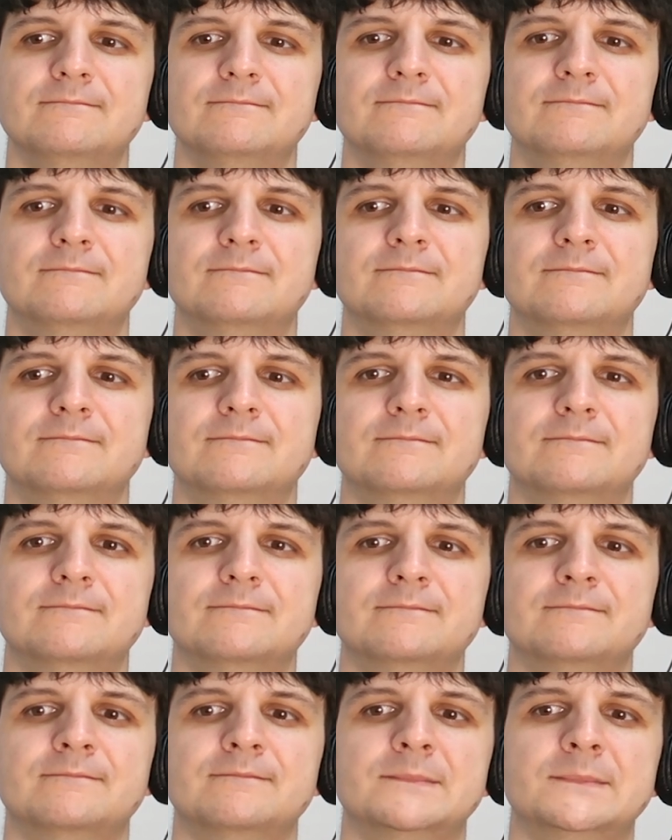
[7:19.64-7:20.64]

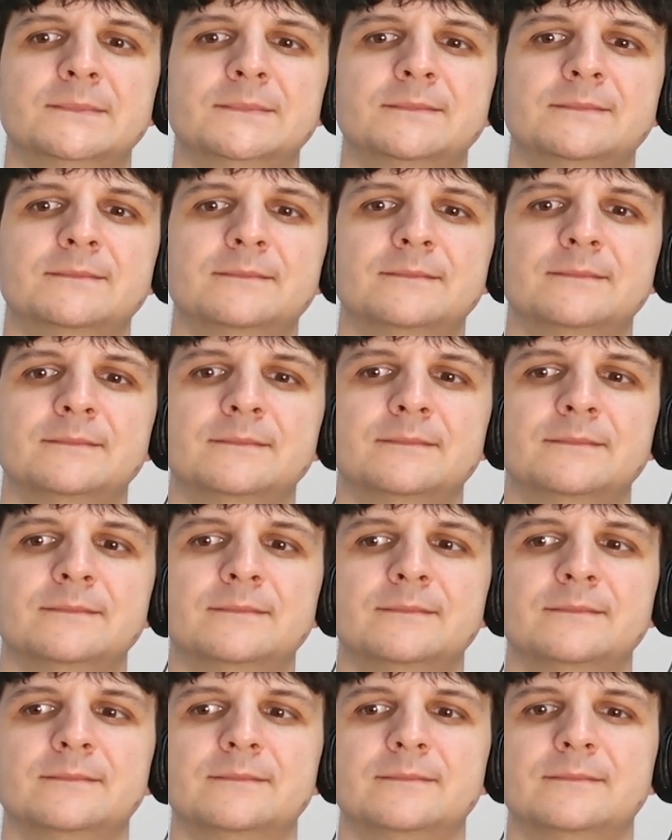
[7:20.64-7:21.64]

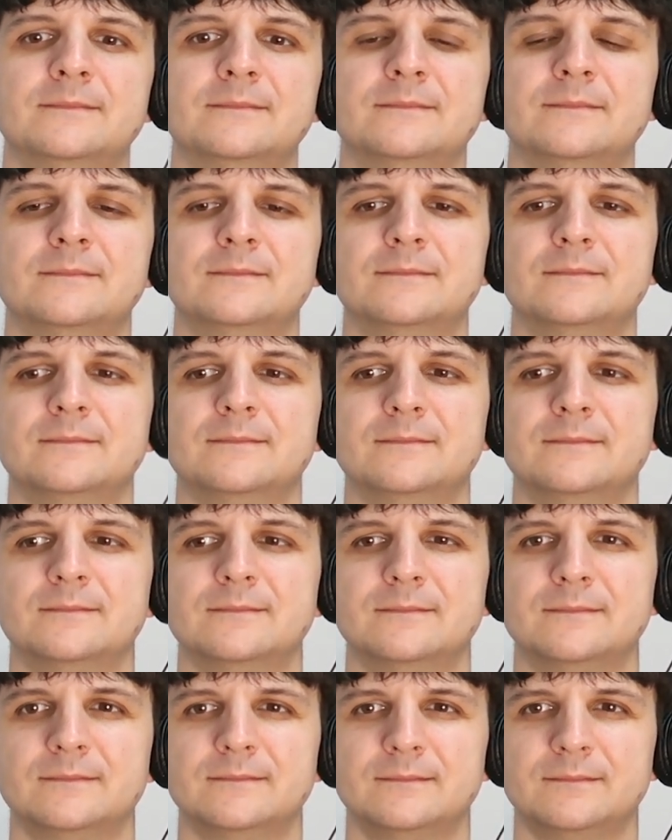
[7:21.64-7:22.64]

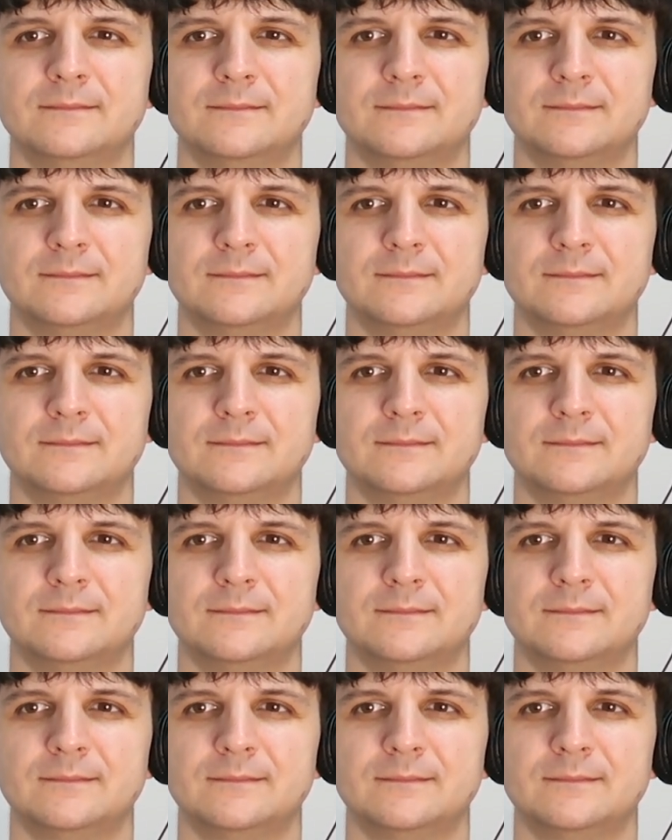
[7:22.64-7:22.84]
[no speech]